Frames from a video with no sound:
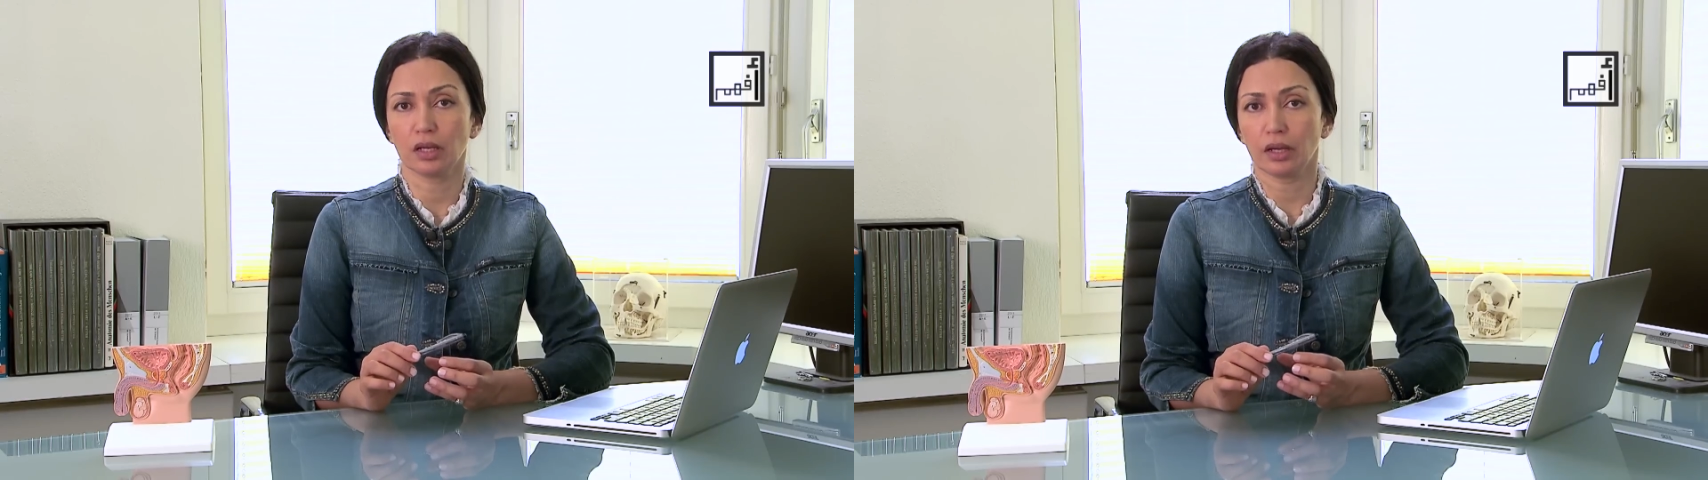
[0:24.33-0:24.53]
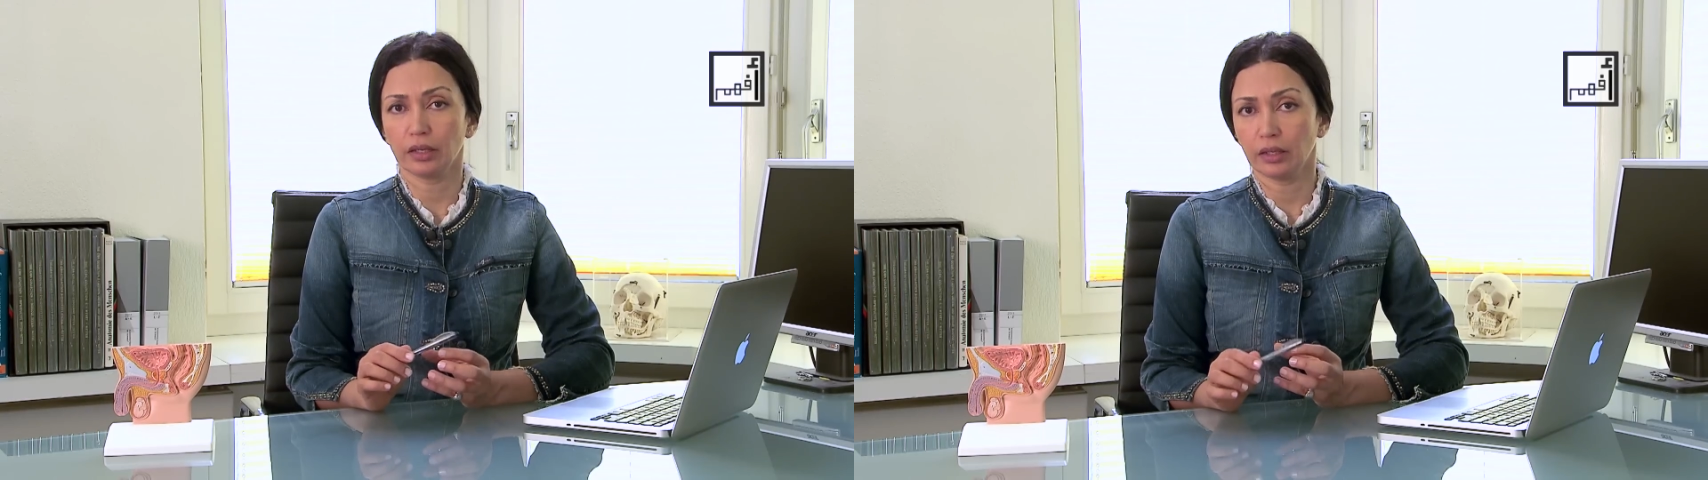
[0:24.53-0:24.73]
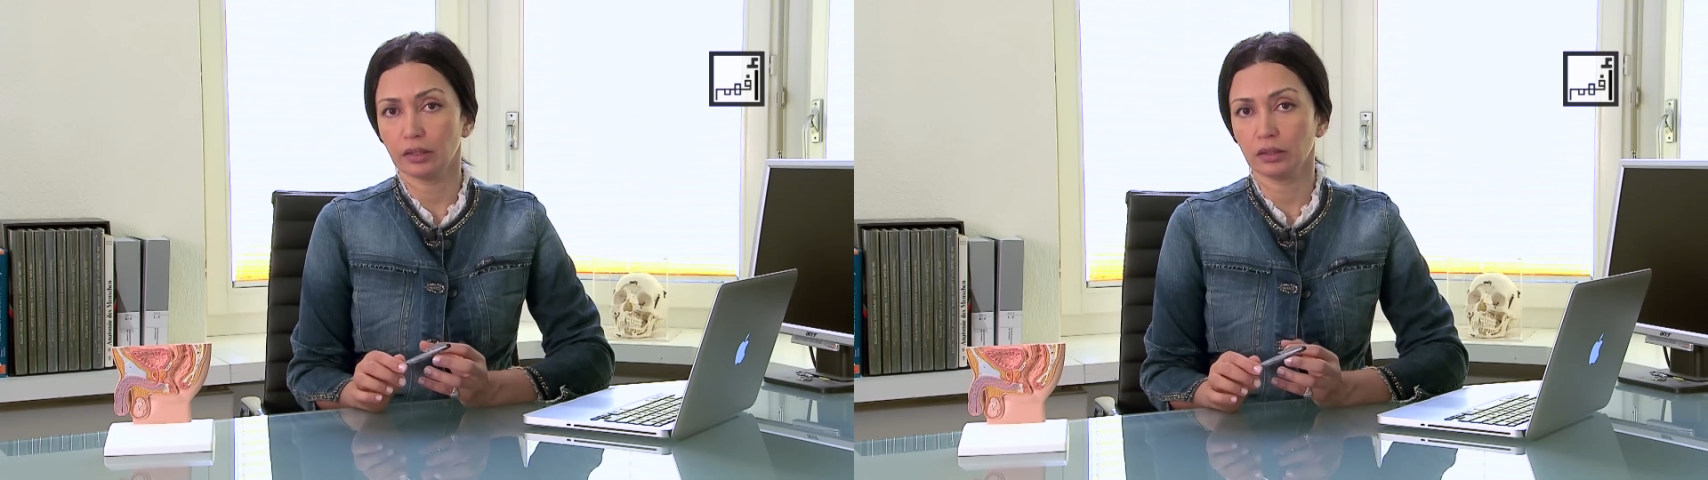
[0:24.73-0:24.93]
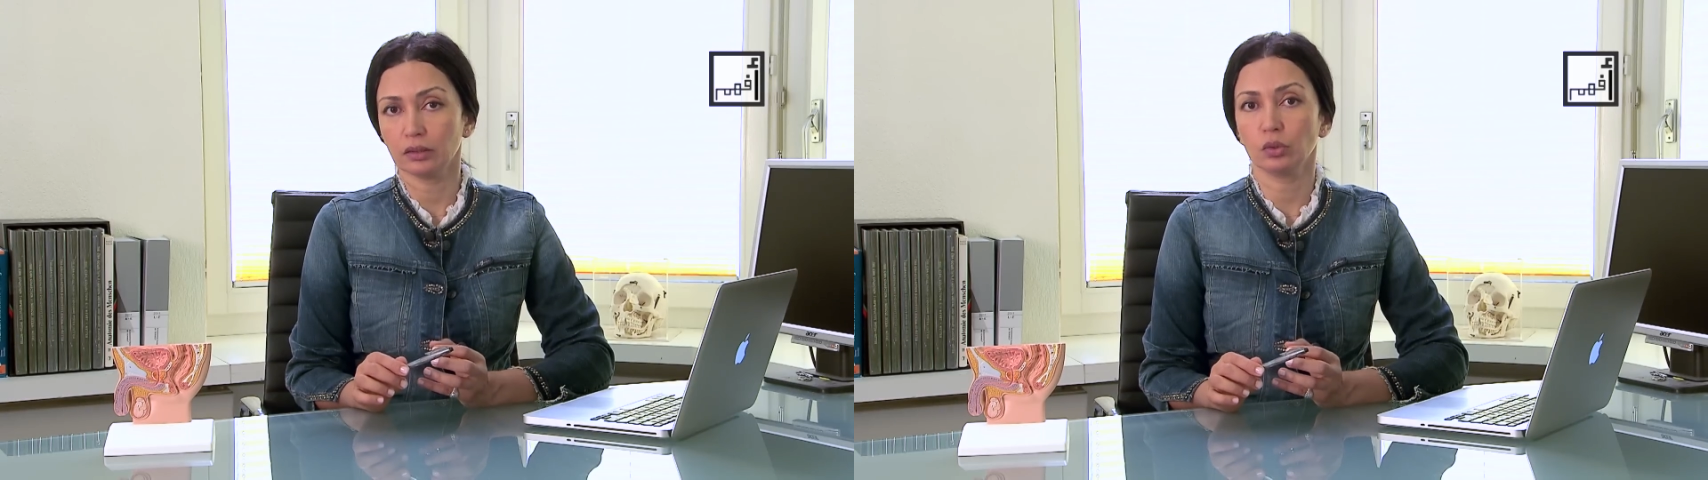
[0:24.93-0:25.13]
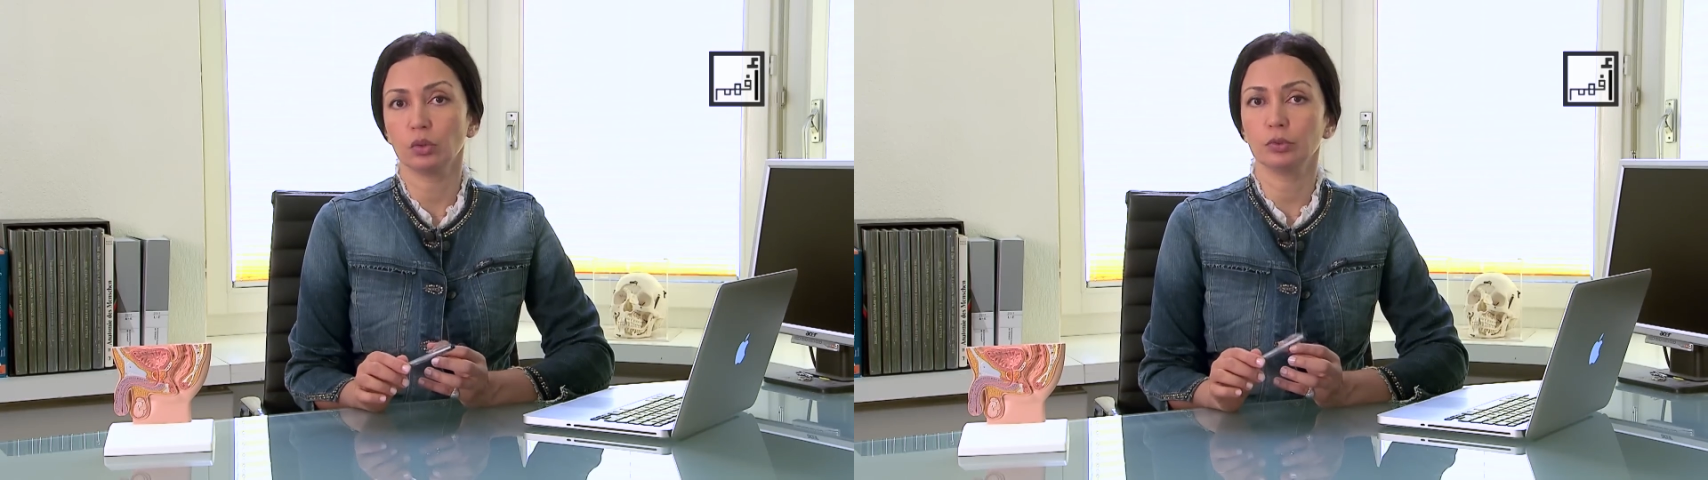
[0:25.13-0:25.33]
this can be
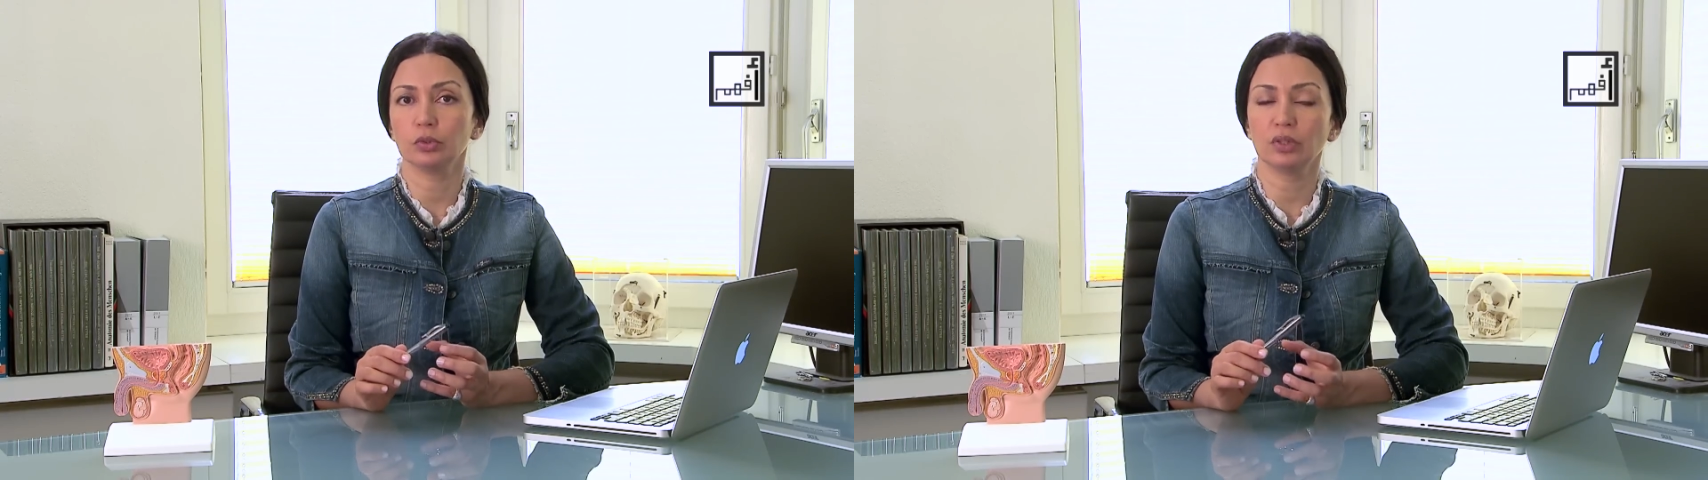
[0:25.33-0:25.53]
due to